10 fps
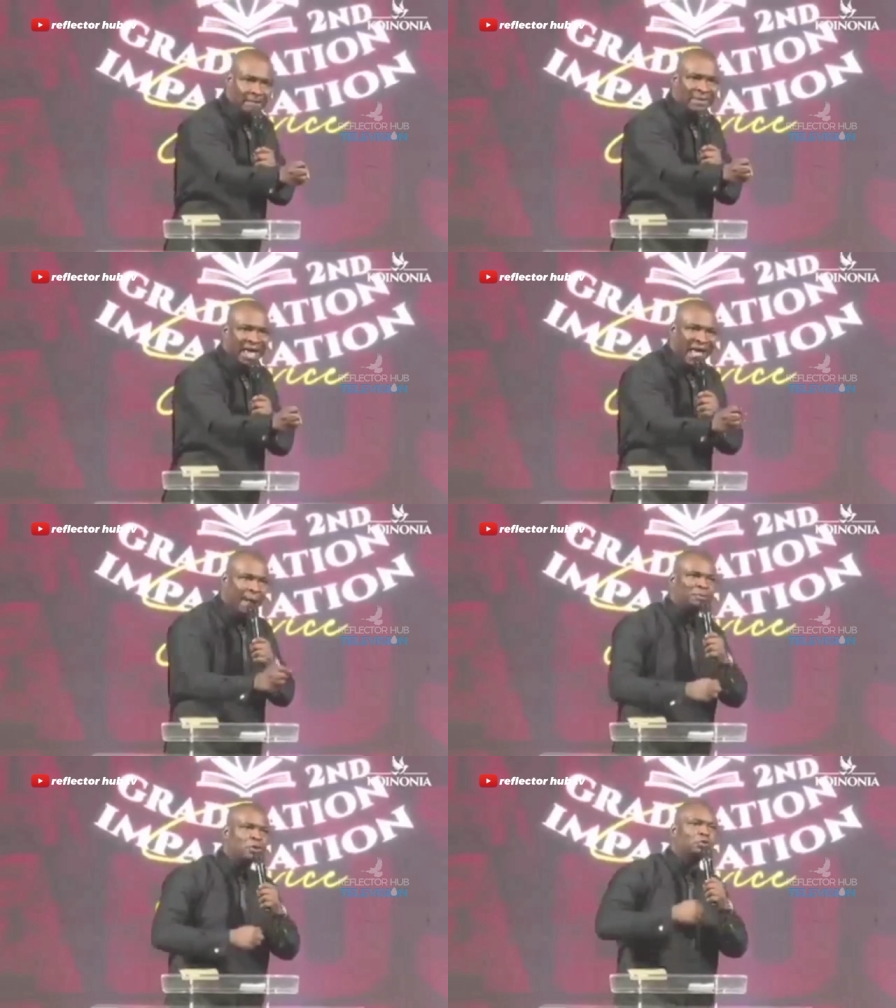
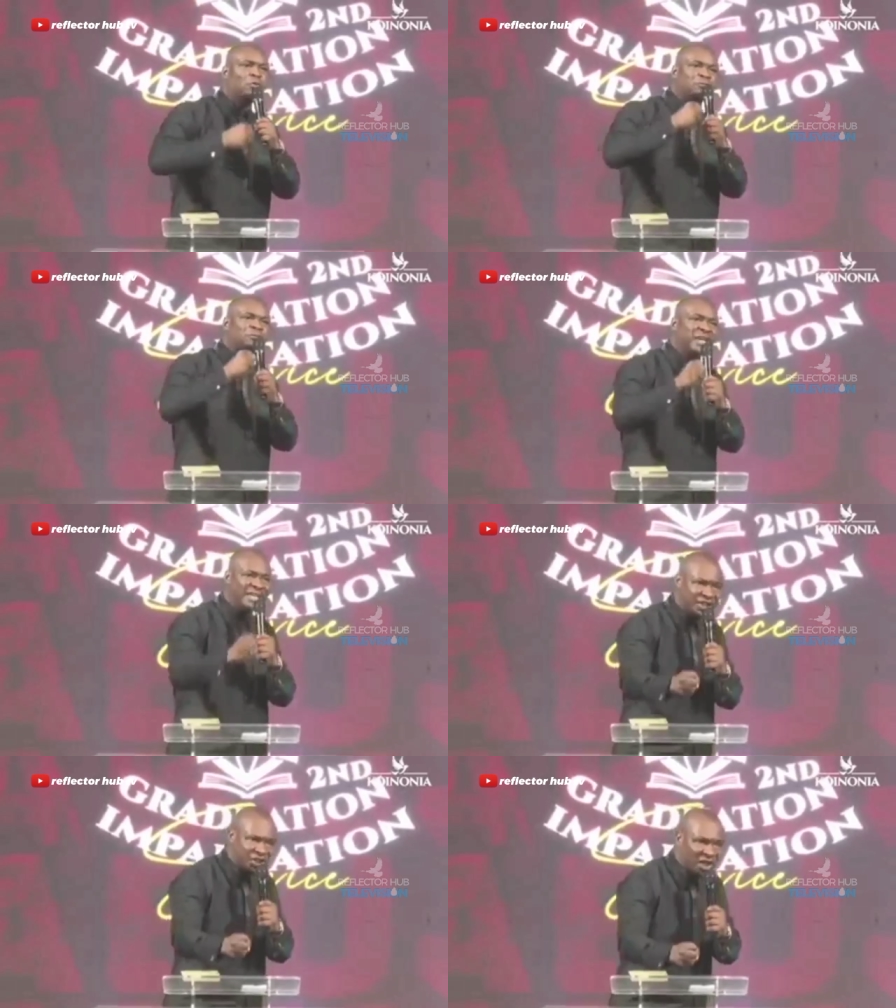helps you to
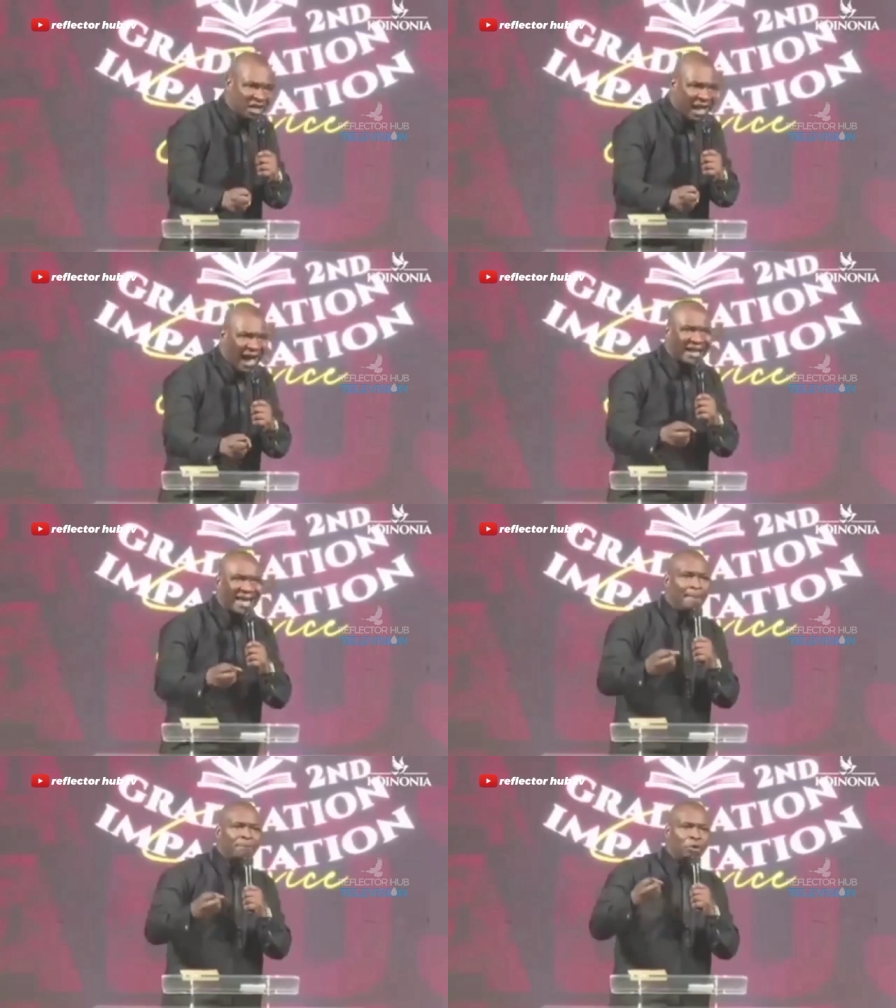finish and
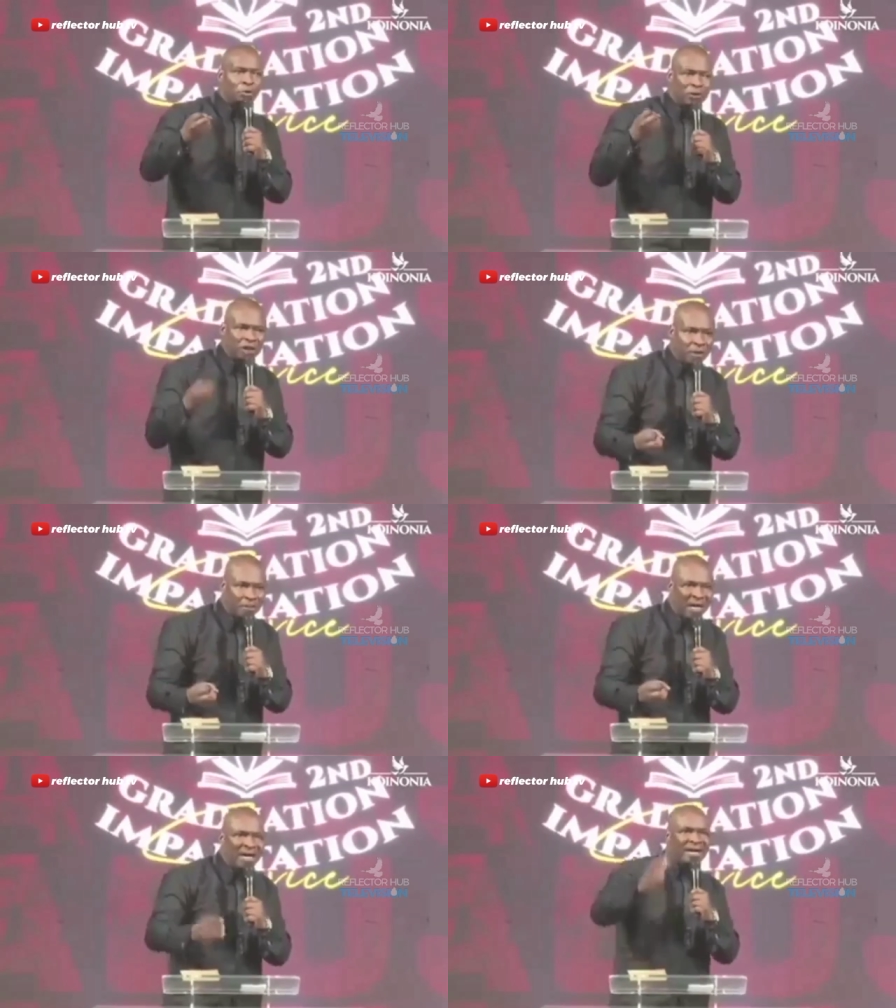helps you to keep
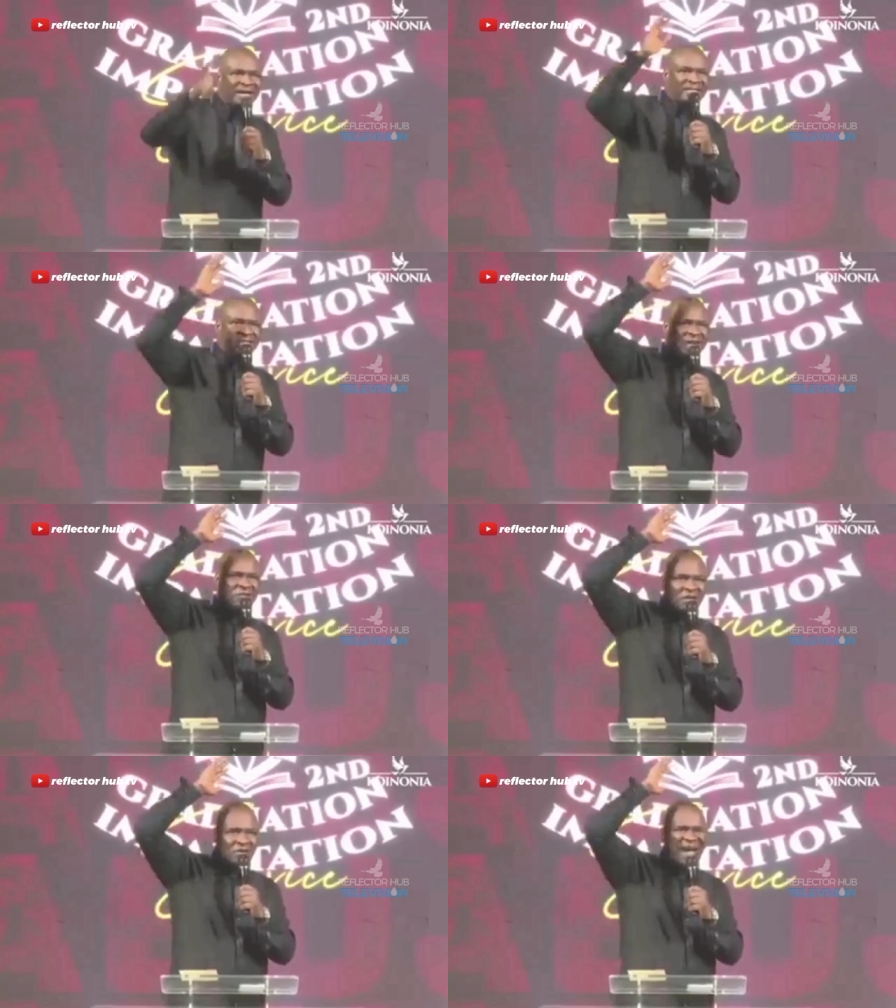receive
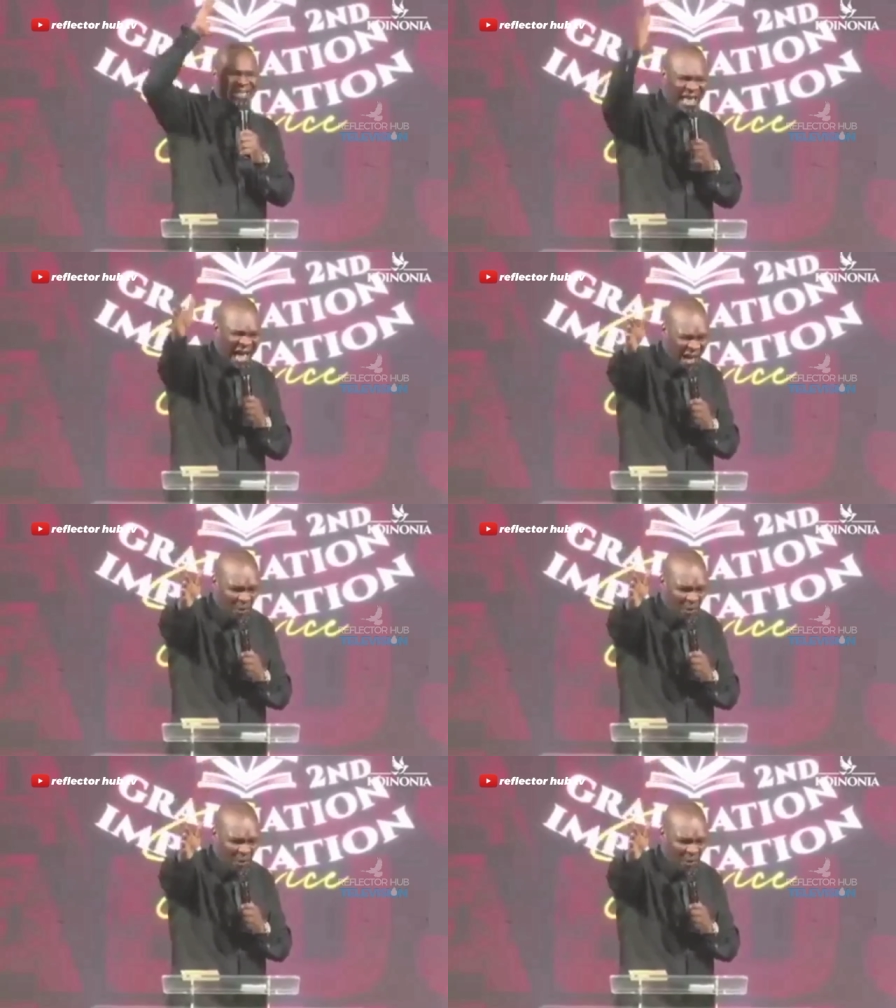it right now